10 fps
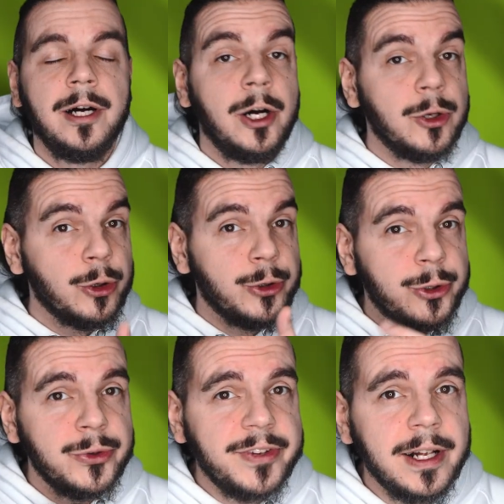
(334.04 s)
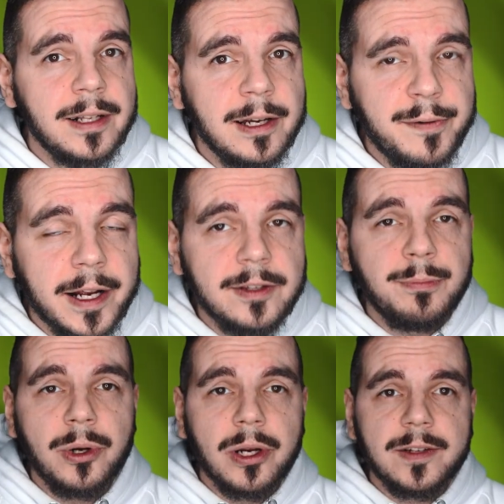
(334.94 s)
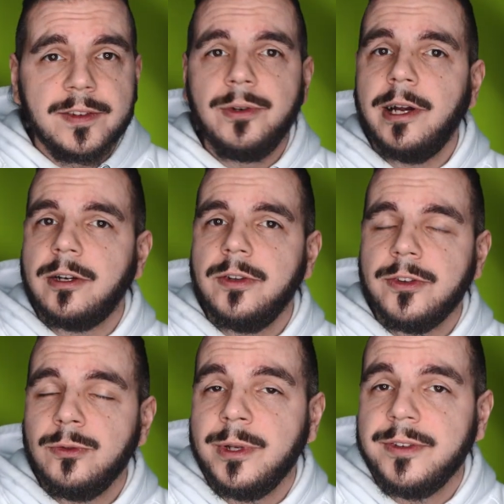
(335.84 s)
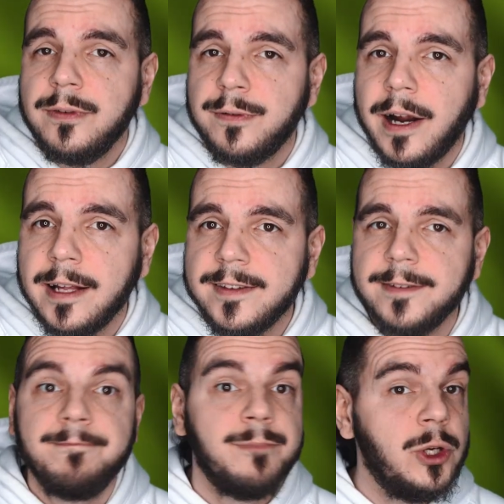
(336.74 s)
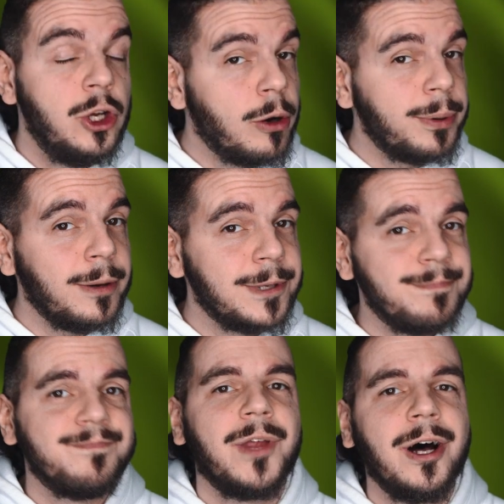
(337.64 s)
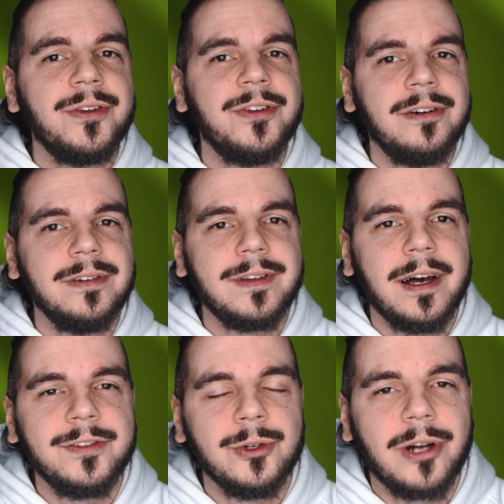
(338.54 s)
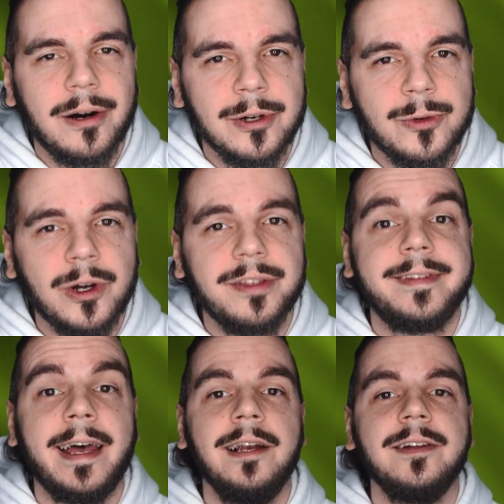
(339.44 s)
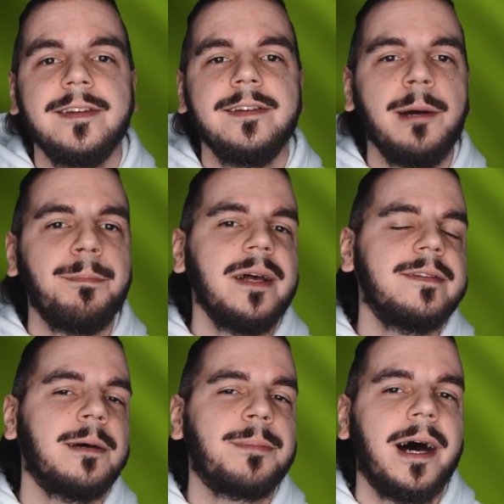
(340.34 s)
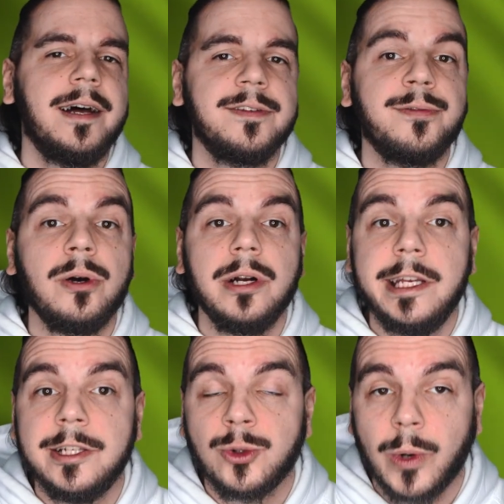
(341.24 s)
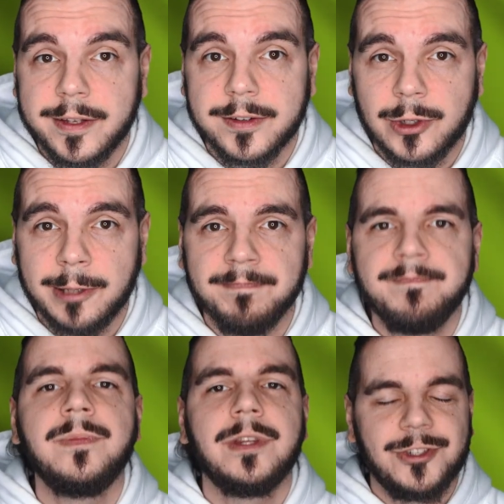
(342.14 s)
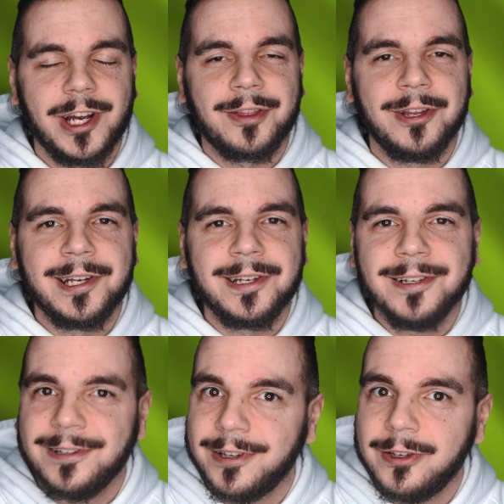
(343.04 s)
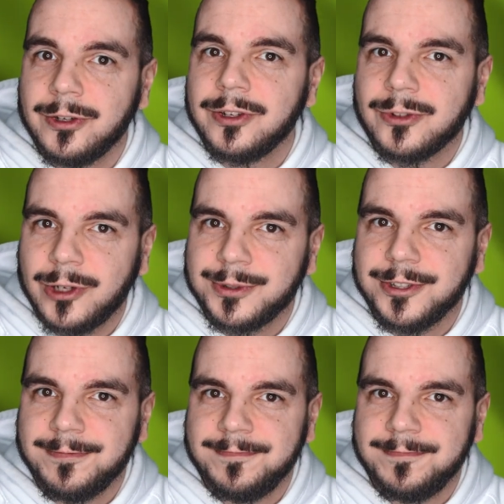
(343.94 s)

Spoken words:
Do you sell affected products to end consumers in France? No problem, our service has you covered with tailored step-by-step guides for each waste stream. Check the link in the description.